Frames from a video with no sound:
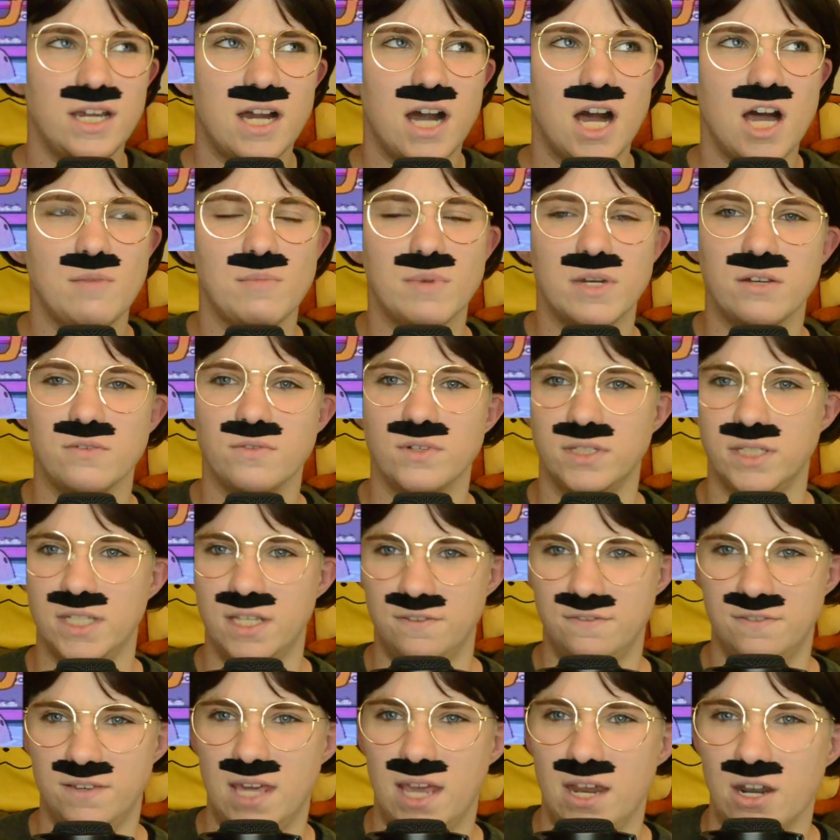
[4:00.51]
comic
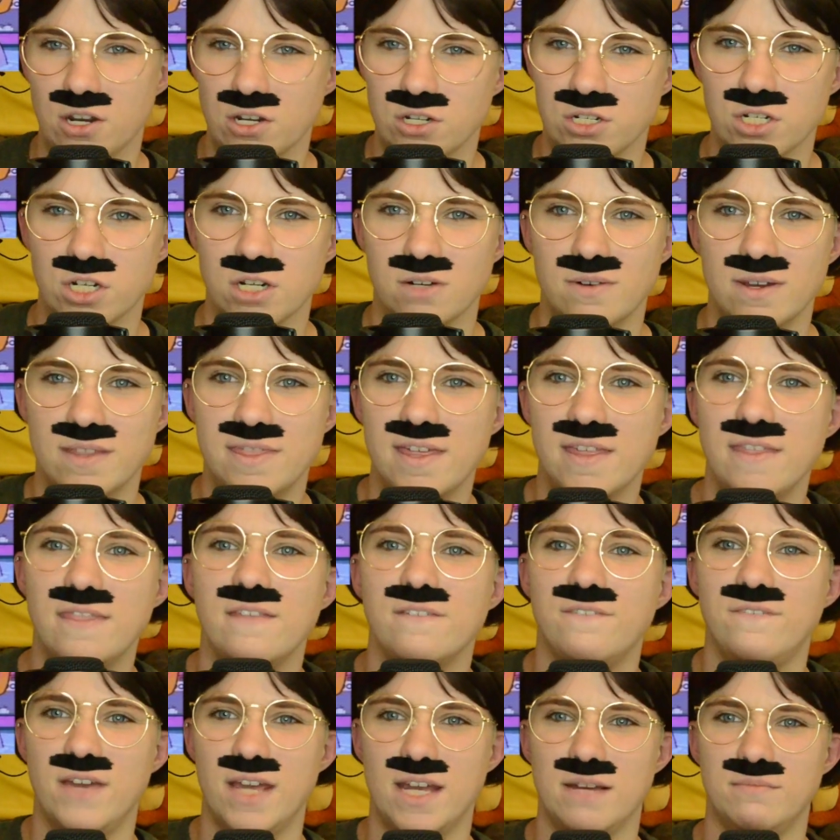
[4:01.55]
relief character within
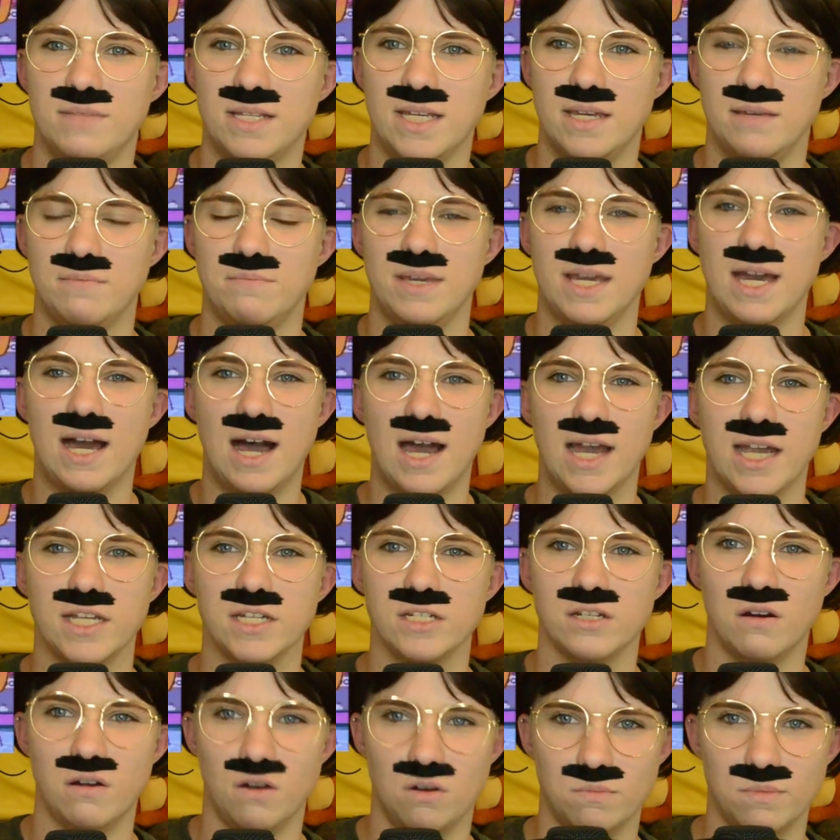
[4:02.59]
the family behind
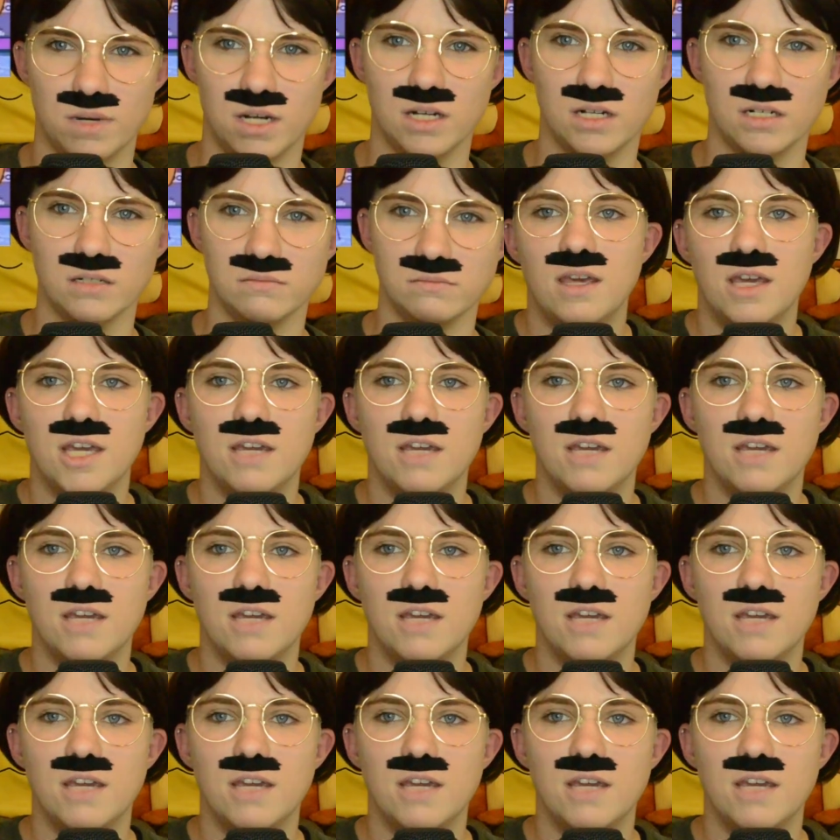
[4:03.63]
Homer.